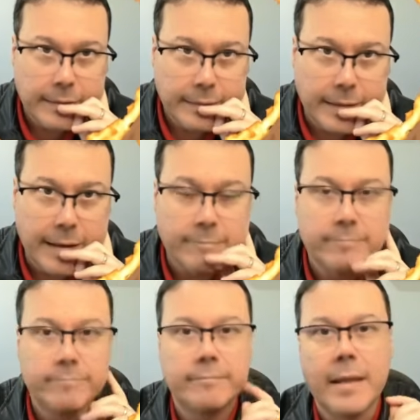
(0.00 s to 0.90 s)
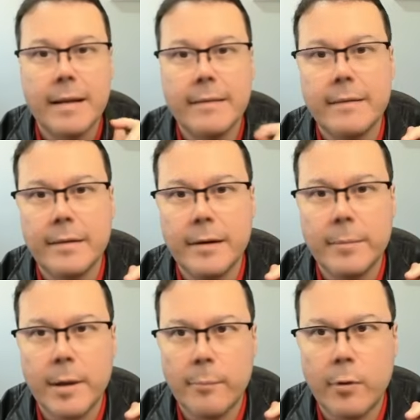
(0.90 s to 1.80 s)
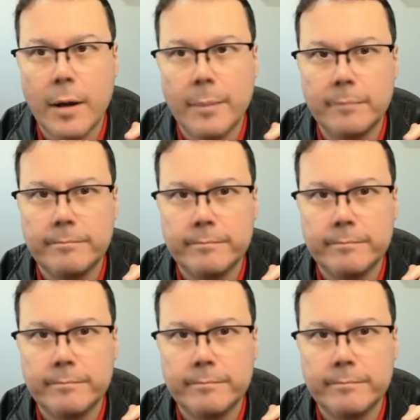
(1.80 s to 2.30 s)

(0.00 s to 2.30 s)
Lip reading: Yeah, that's gonna be a problem.